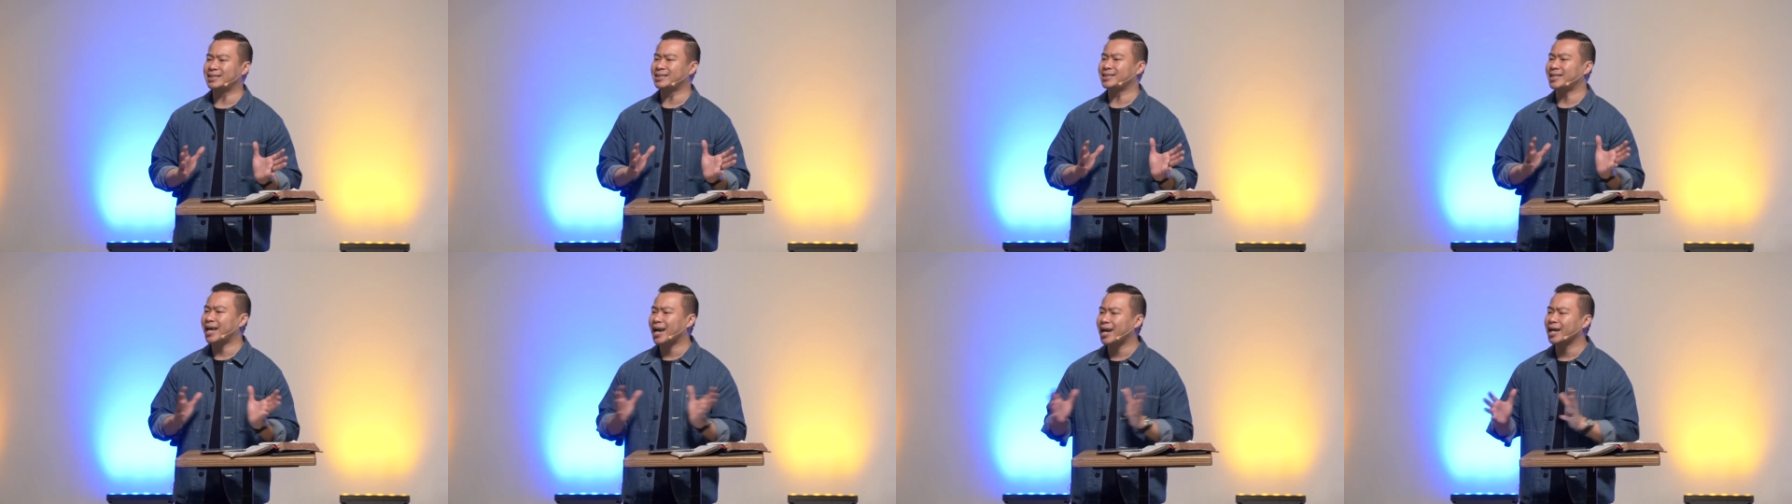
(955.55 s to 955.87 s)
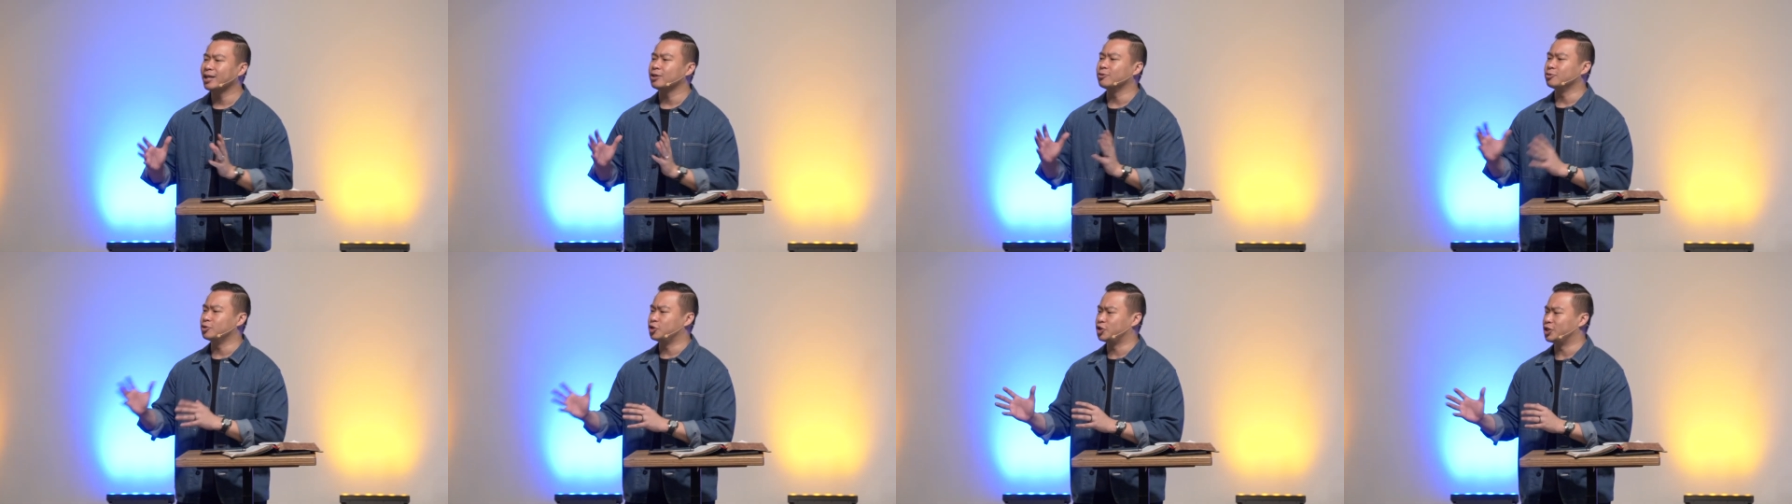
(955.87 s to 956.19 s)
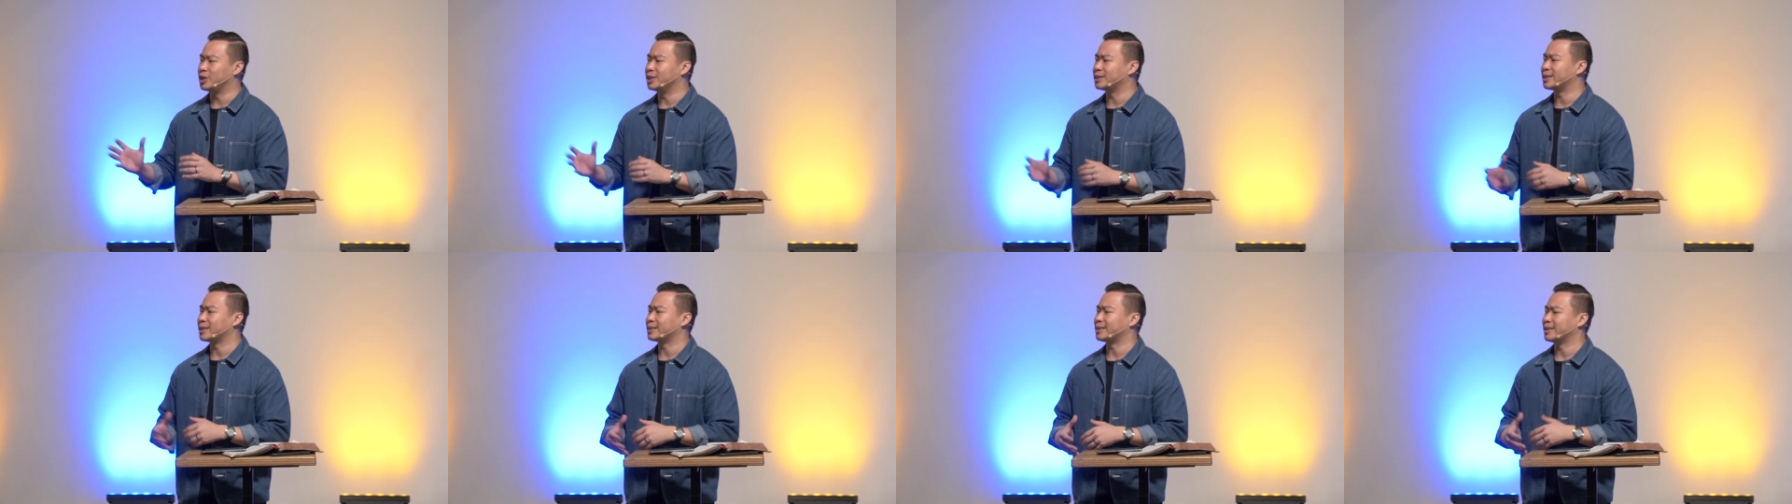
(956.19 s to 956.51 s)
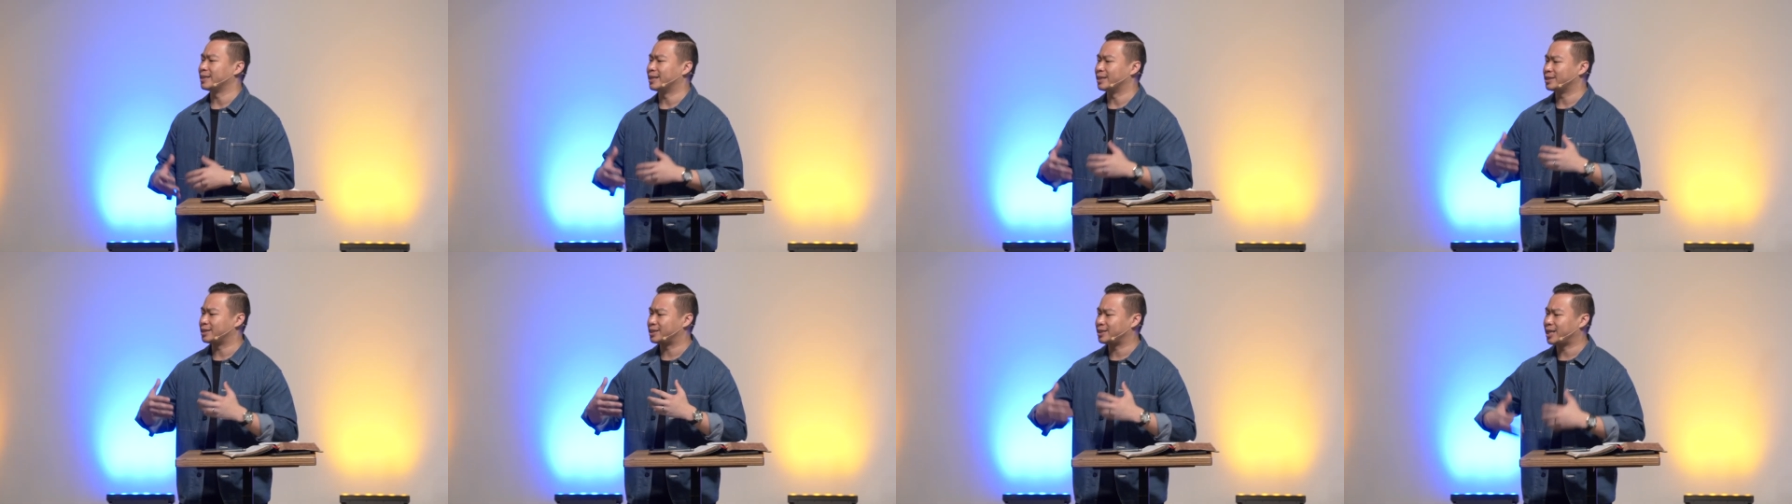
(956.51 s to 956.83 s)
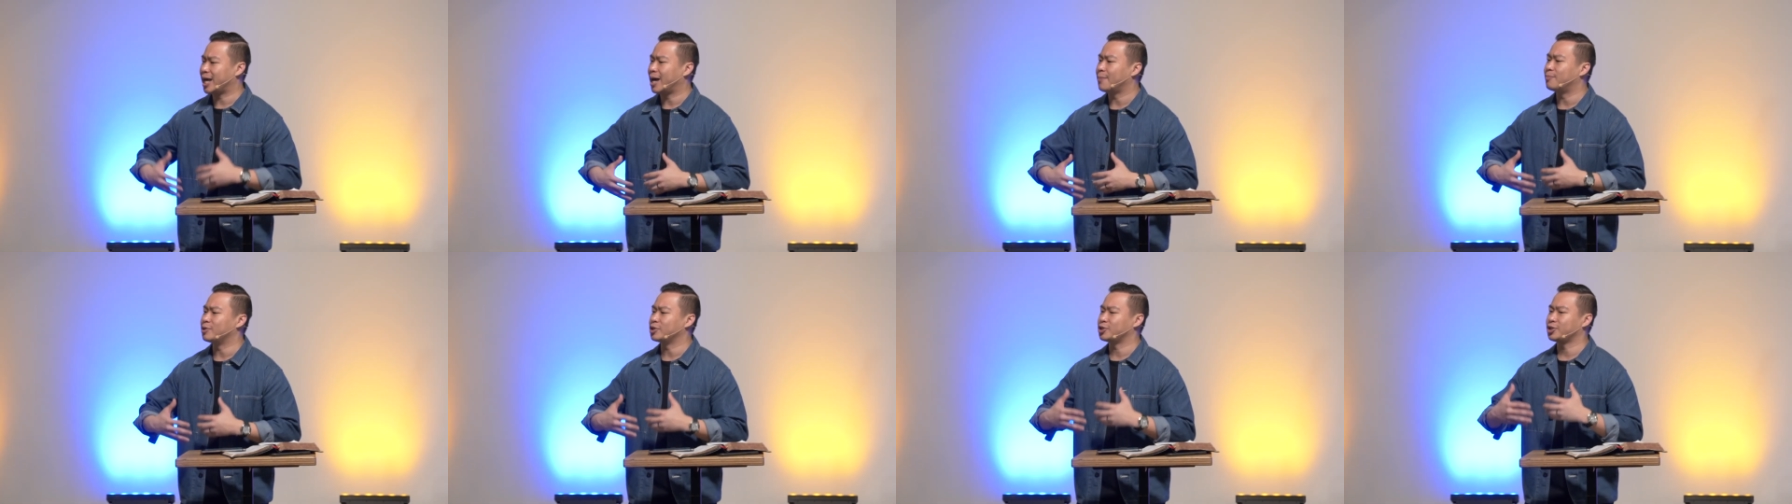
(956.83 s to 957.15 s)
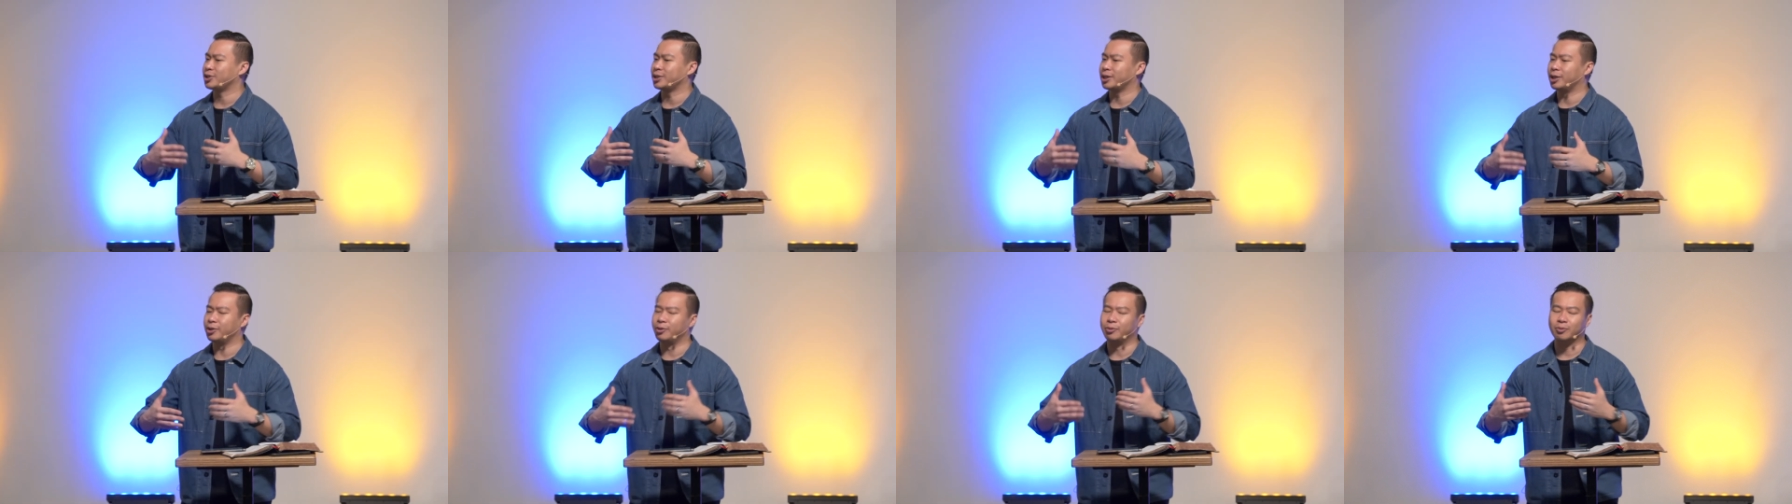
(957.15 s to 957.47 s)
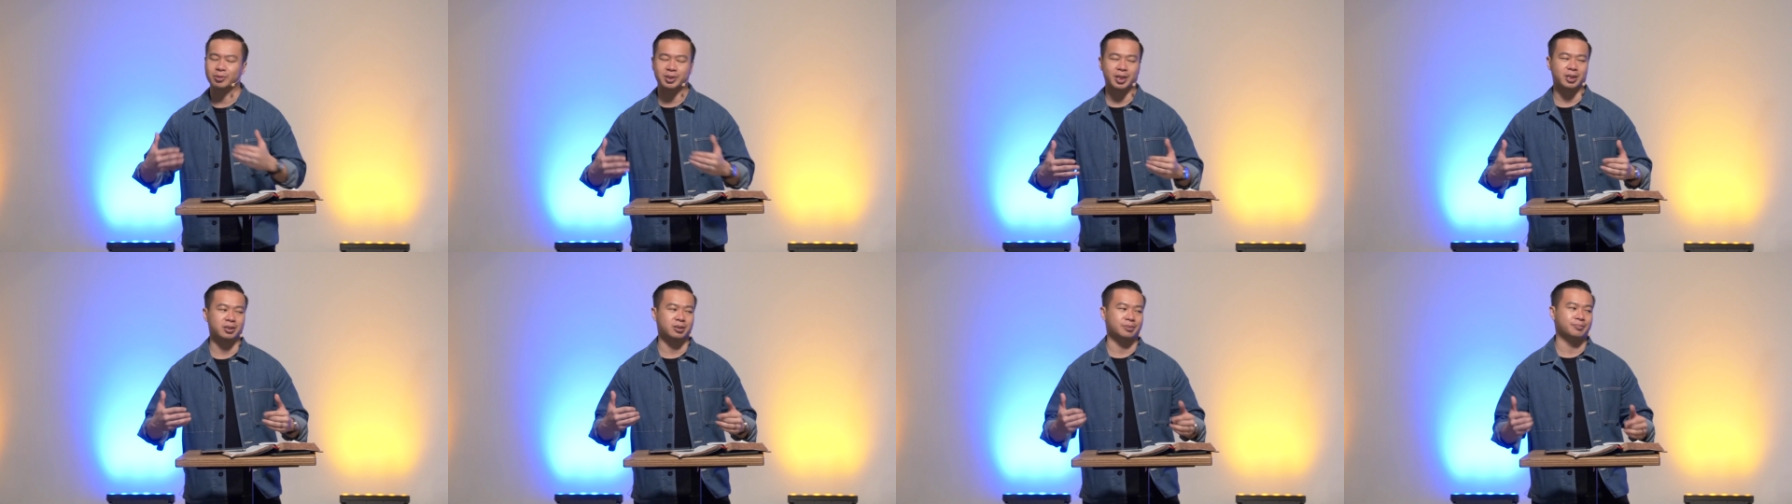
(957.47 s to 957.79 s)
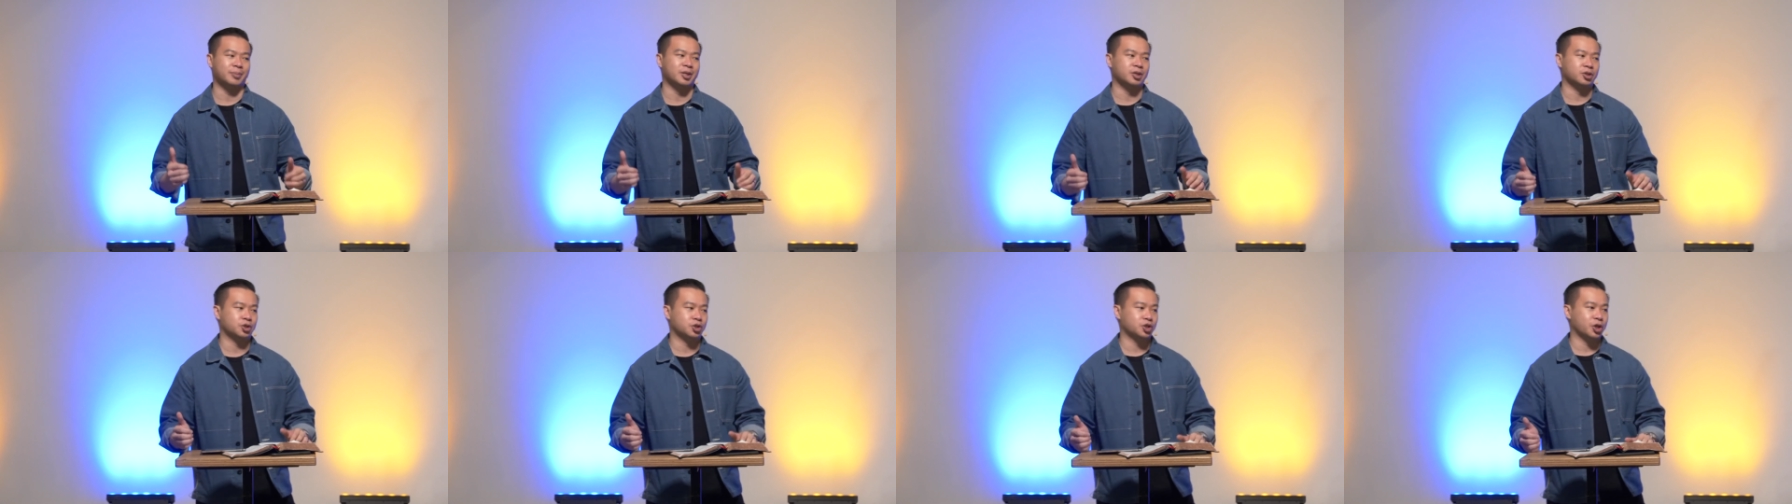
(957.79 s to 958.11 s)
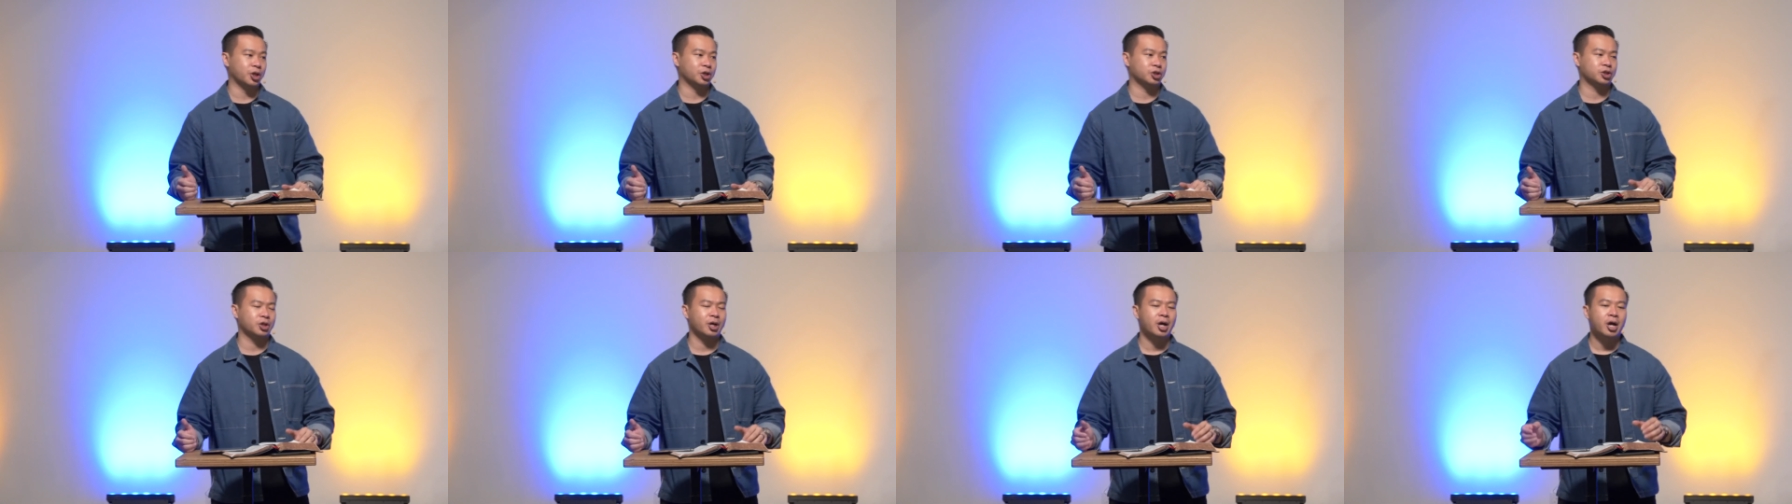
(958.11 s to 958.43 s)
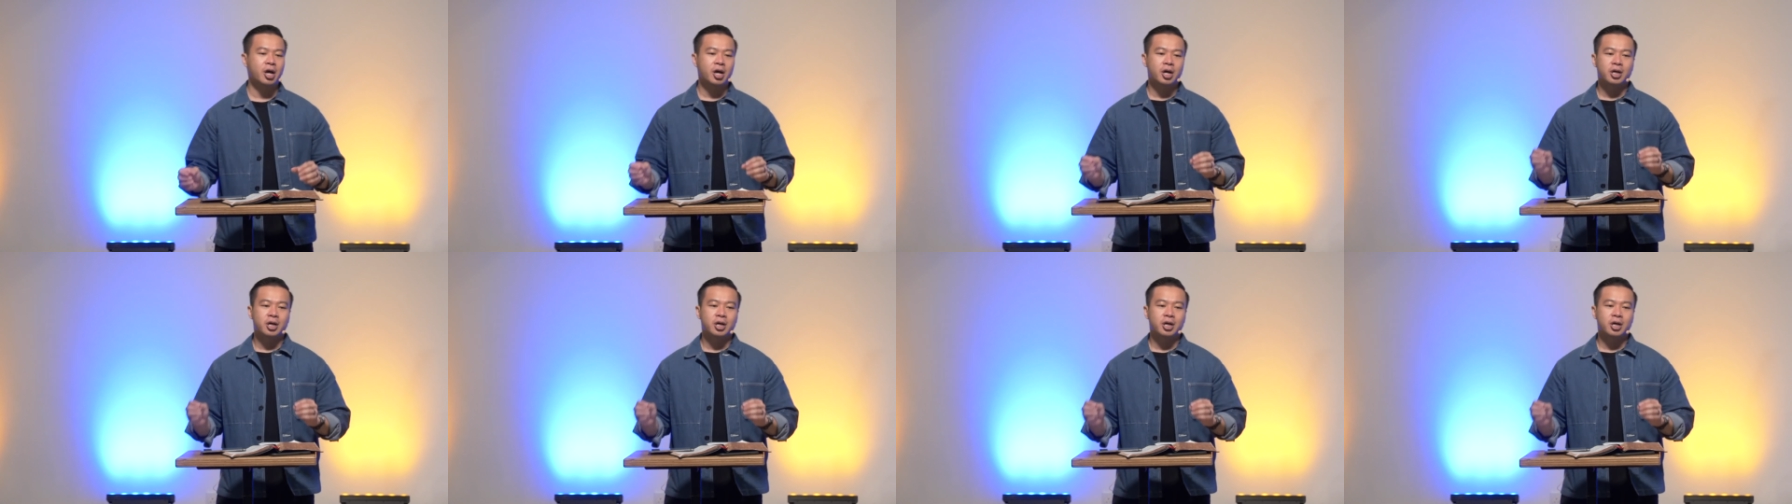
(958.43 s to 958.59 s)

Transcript: second to Jesus in establishing the New Testament church,